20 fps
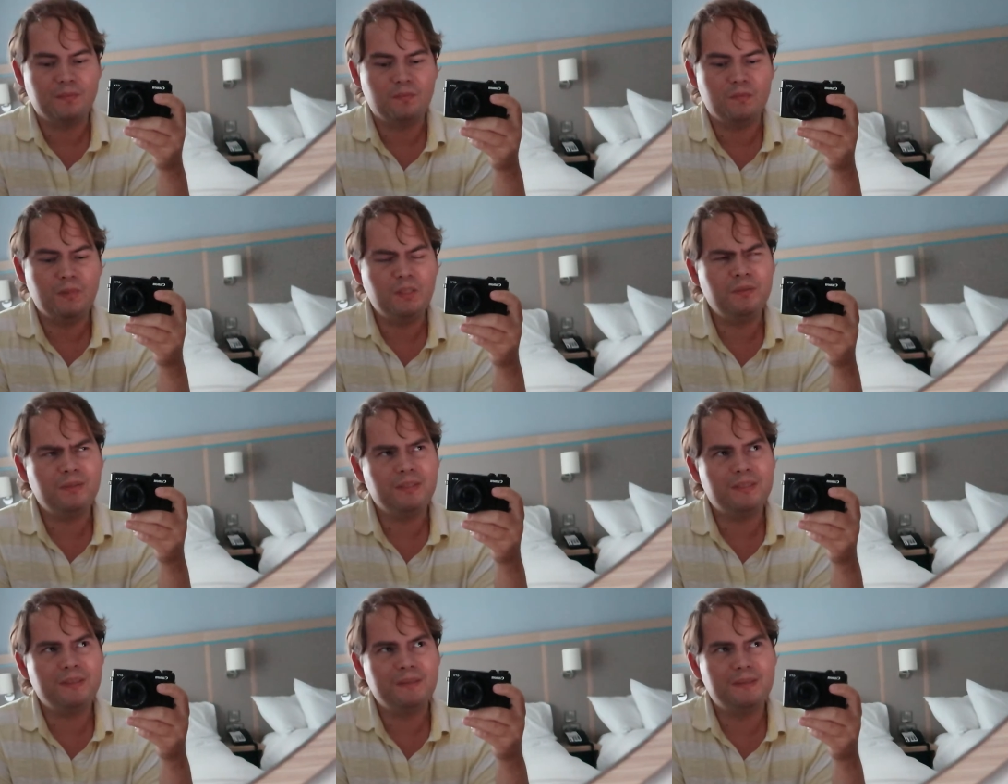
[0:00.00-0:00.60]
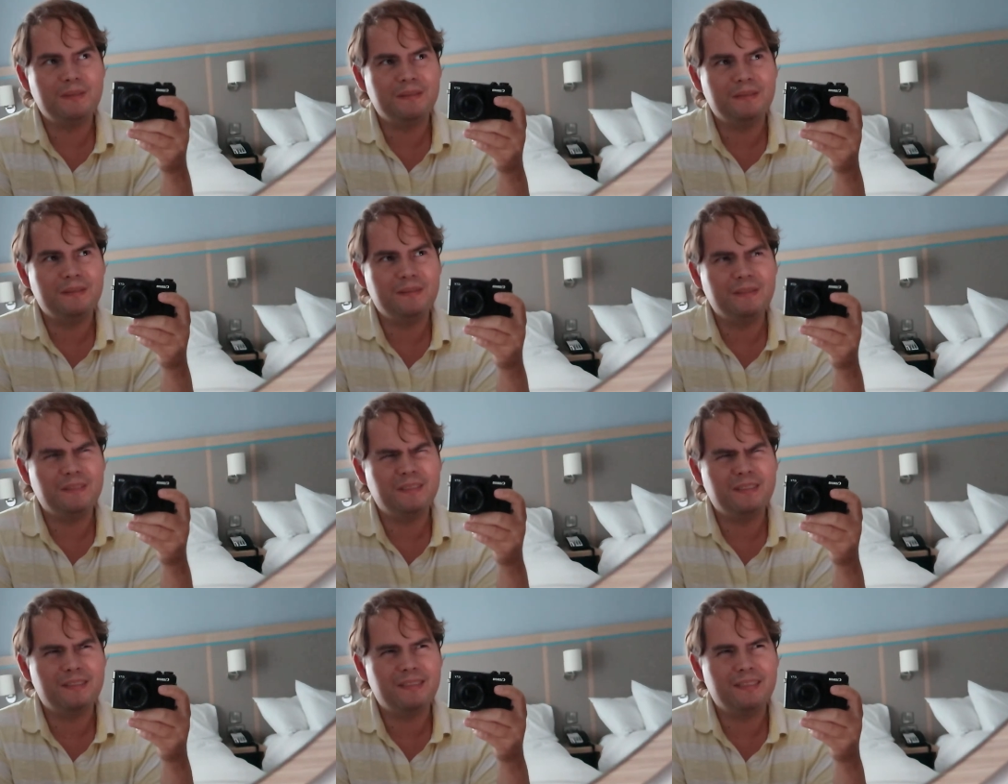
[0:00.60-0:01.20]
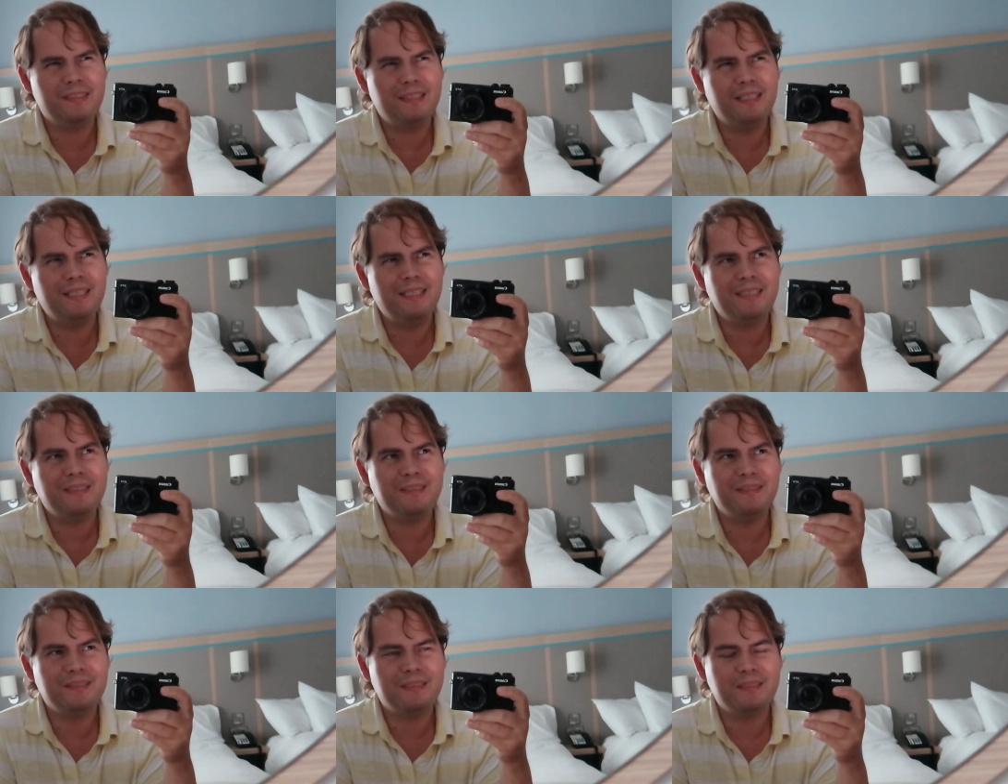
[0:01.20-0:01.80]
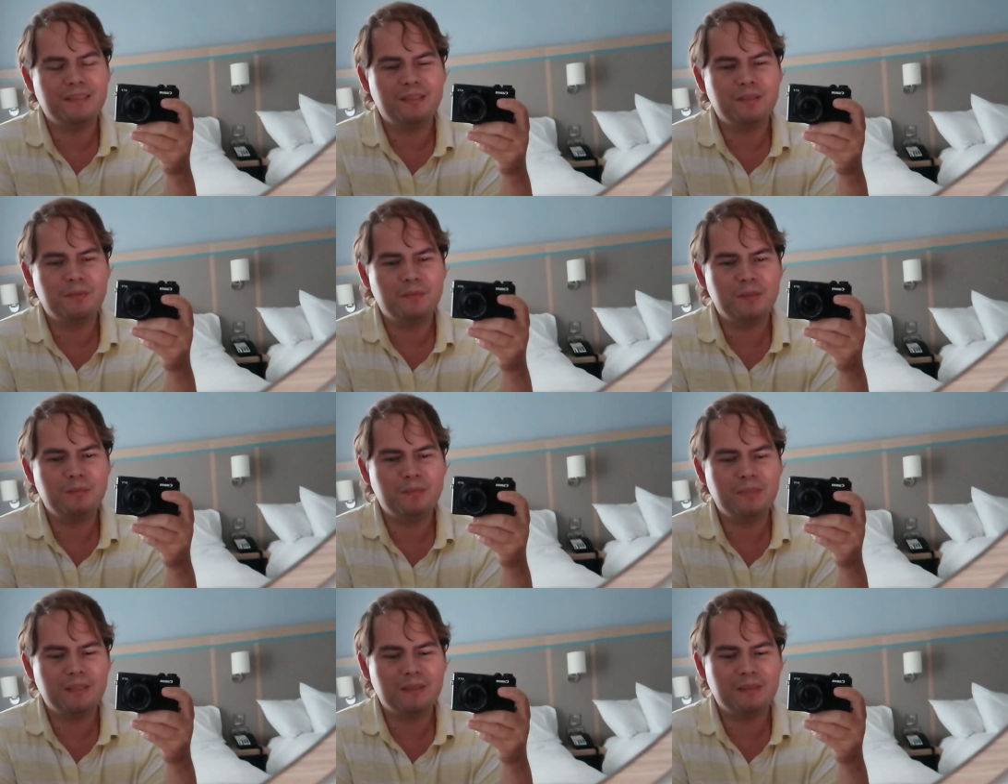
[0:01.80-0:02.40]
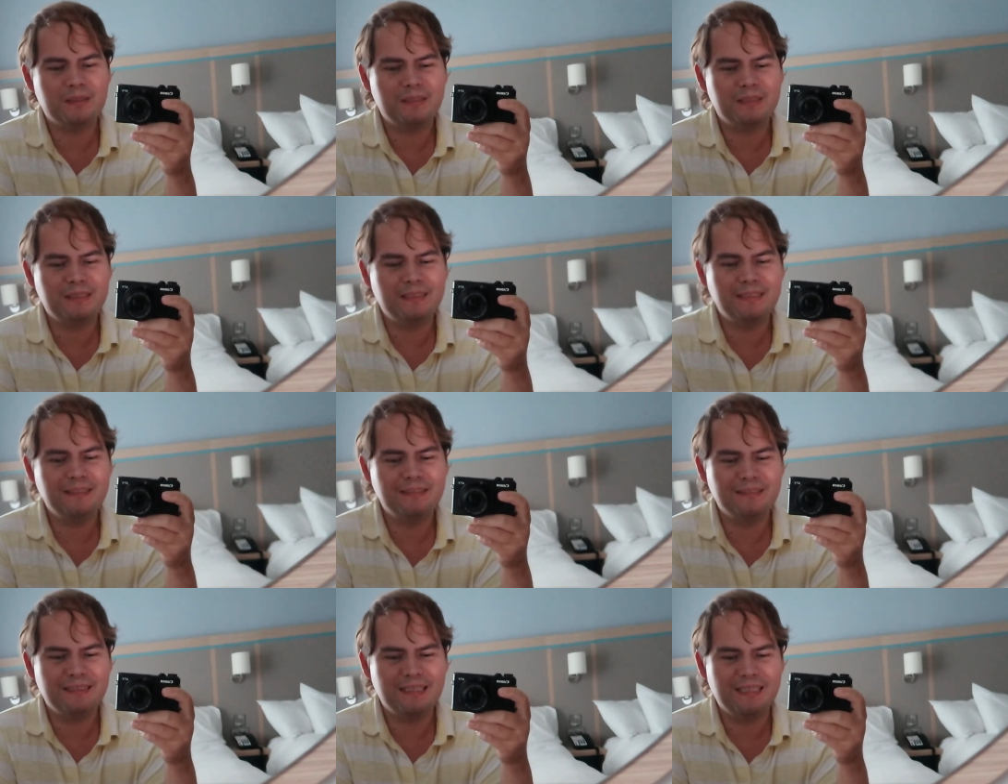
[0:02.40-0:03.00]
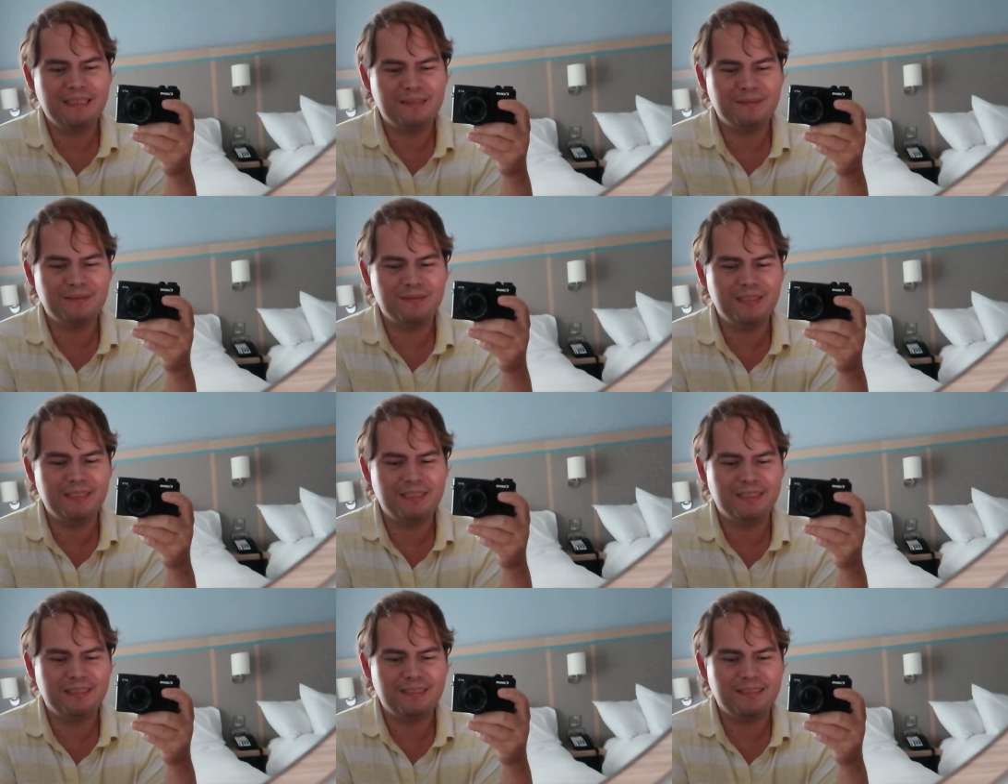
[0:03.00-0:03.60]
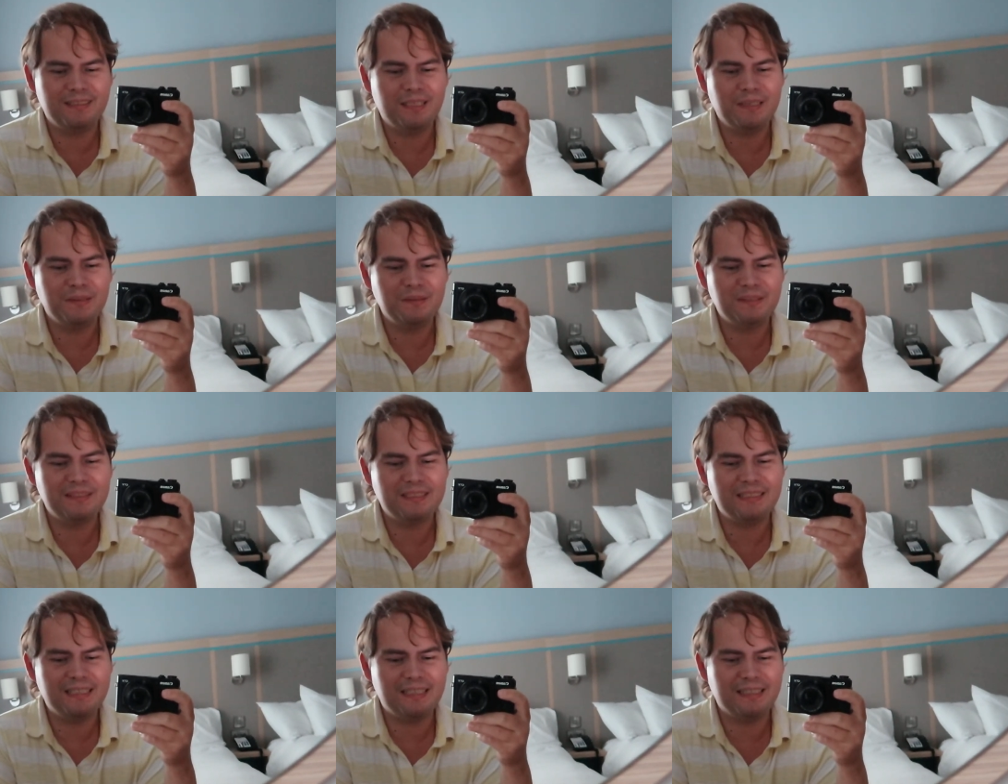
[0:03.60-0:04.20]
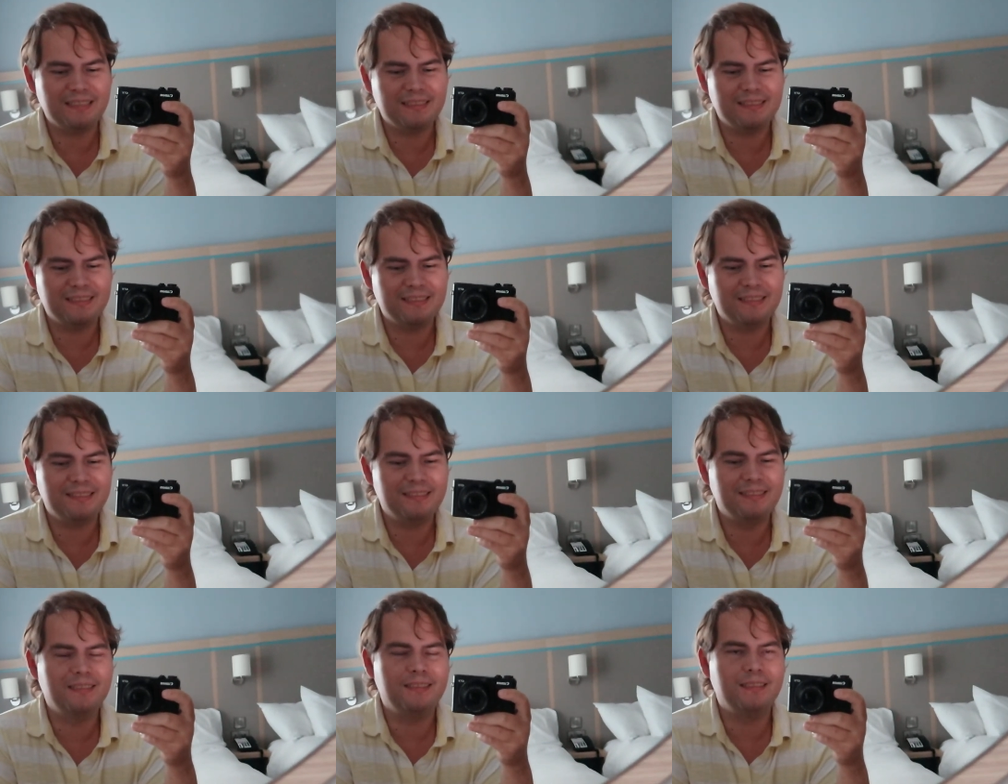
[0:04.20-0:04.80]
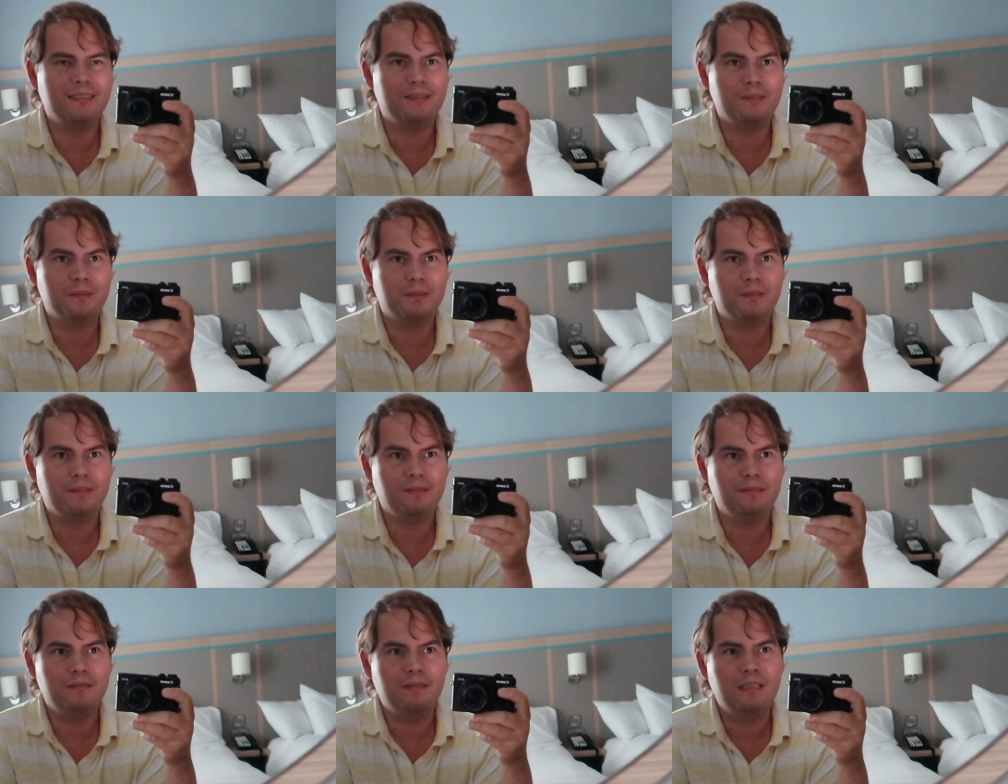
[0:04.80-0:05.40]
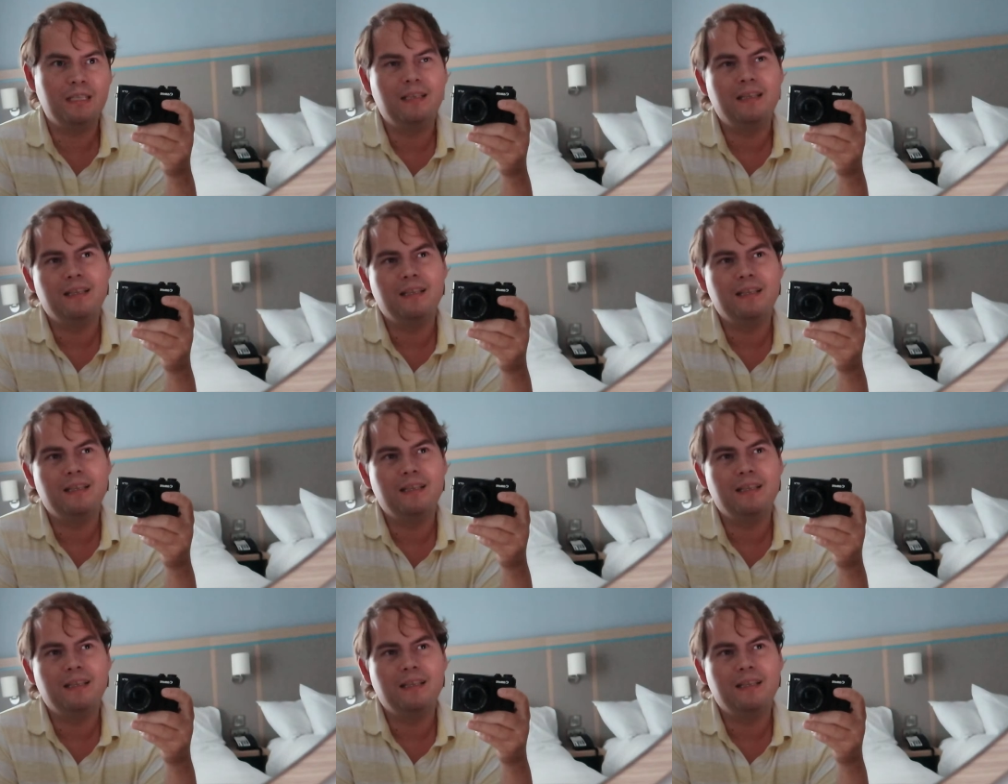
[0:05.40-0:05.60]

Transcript: Which was strange a little bit because she didn't have the Aussie accent at all.